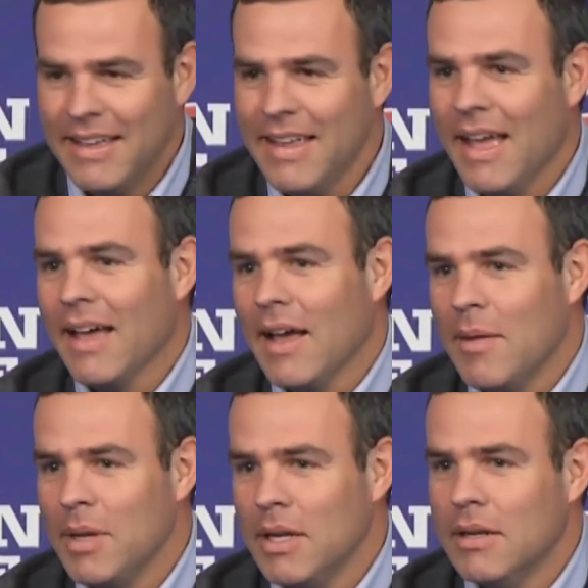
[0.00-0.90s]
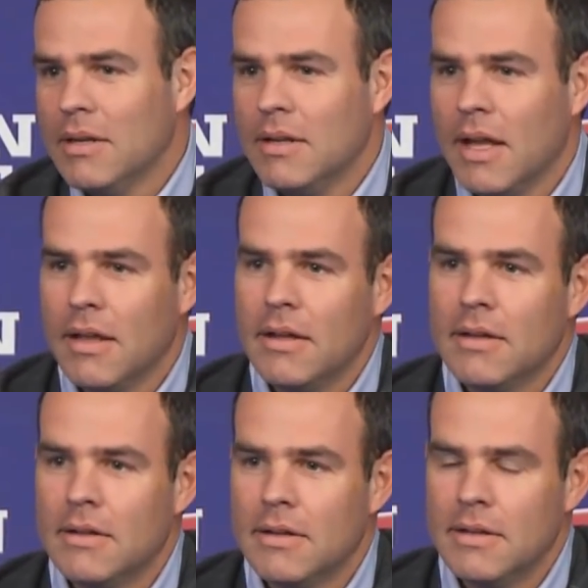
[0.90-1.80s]
Yeah, I mean,
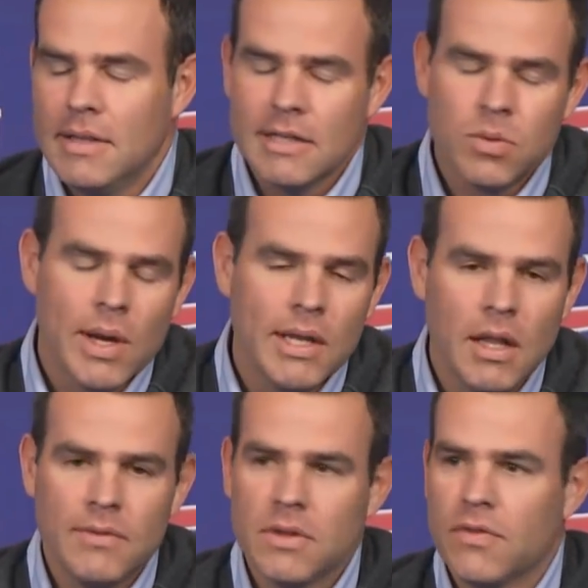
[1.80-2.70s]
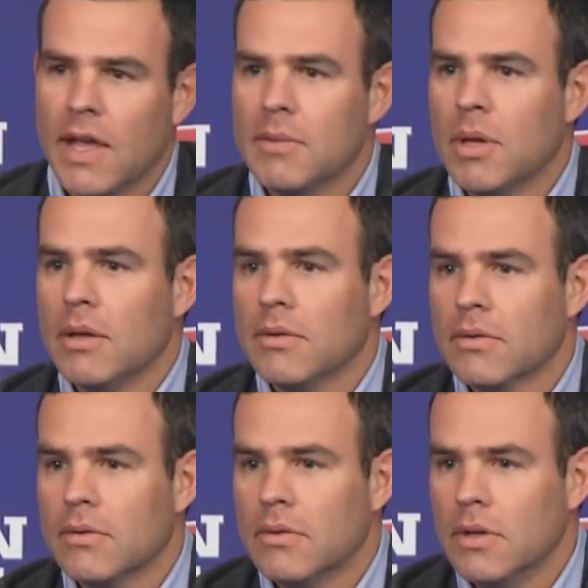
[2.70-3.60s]
that's why you love this fan
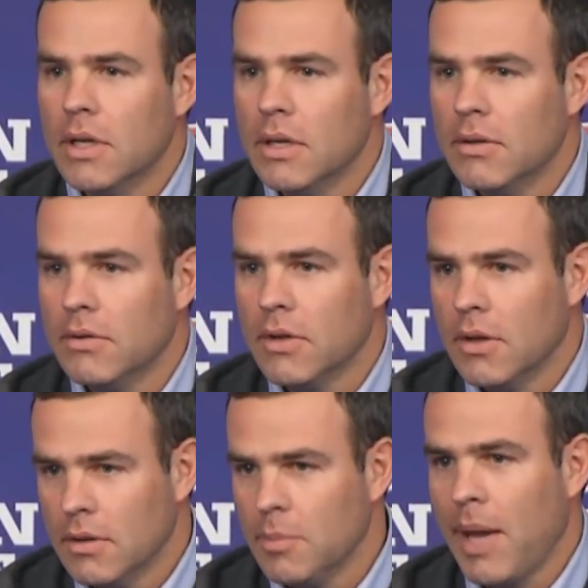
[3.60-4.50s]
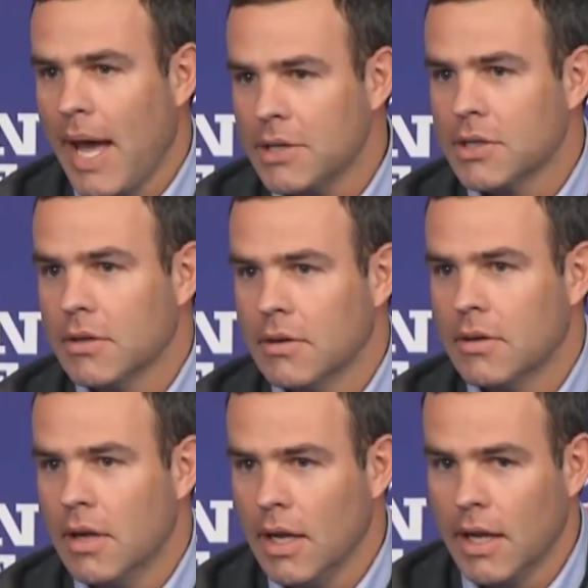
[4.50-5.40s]
base, is the passion.
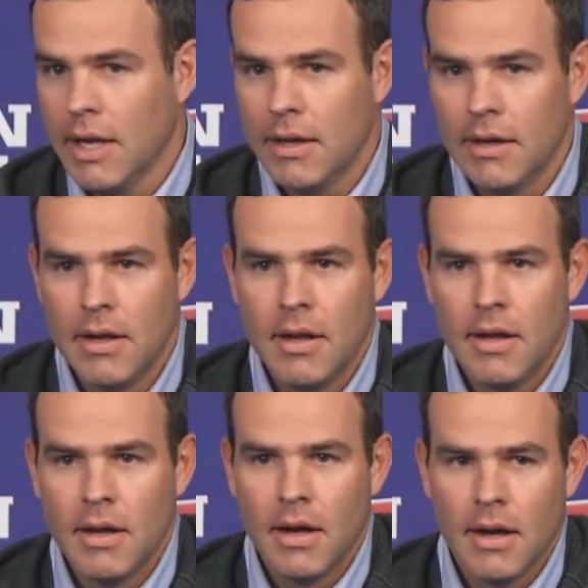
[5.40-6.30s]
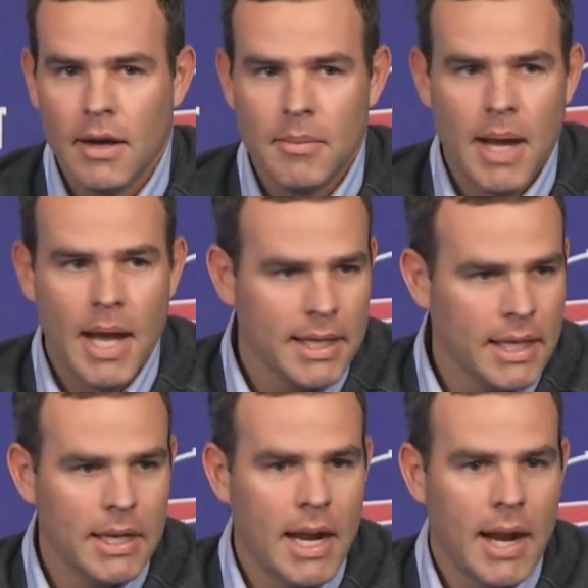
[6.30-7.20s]
And I
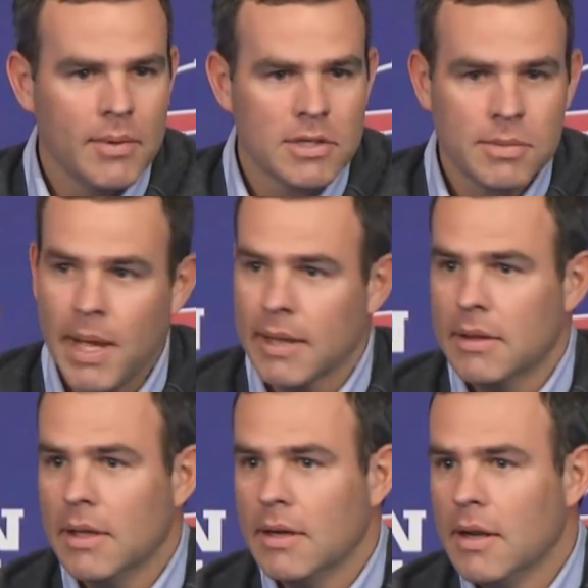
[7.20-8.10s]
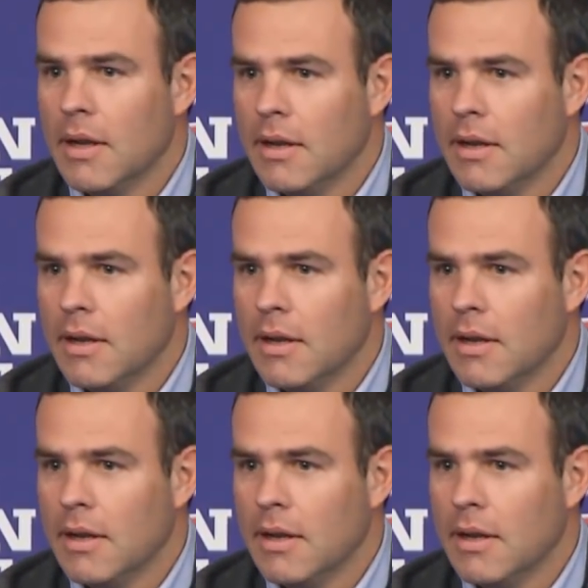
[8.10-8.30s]
get it. I respect it.